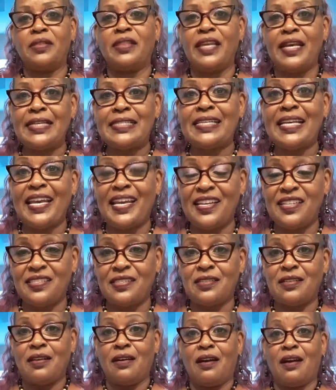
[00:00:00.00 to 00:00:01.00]
This
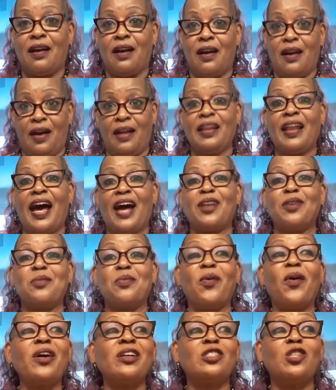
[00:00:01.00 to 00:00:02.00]
is a lot of
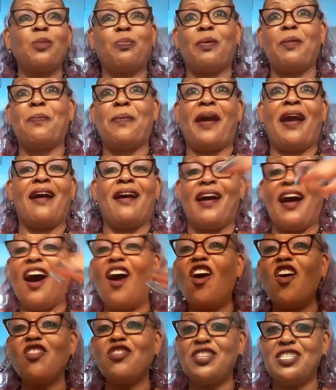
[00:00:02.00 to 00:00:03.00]
work to prepare
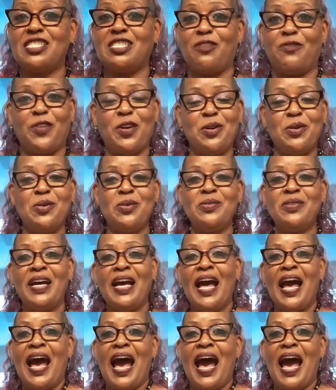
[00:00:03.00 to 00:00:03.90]
all this food.